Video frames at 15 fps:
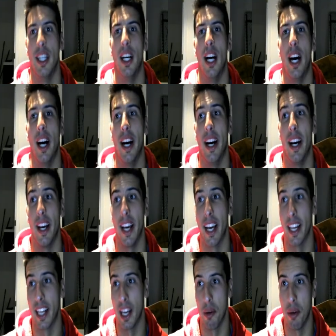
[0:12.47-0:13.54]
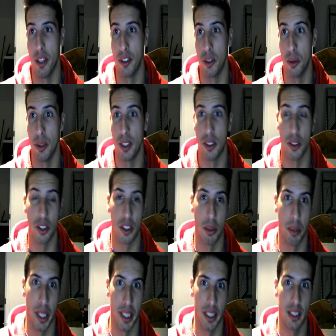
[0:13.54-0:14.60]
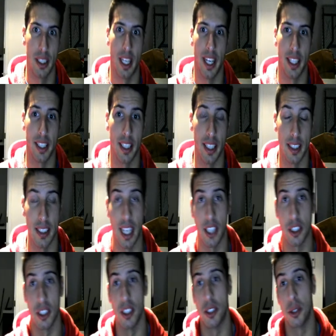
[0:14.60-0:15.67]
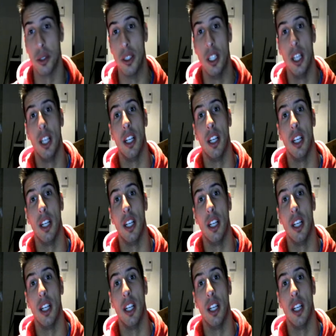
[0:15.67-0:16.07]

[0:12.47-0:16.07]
and I went to research about it, and it's actually true.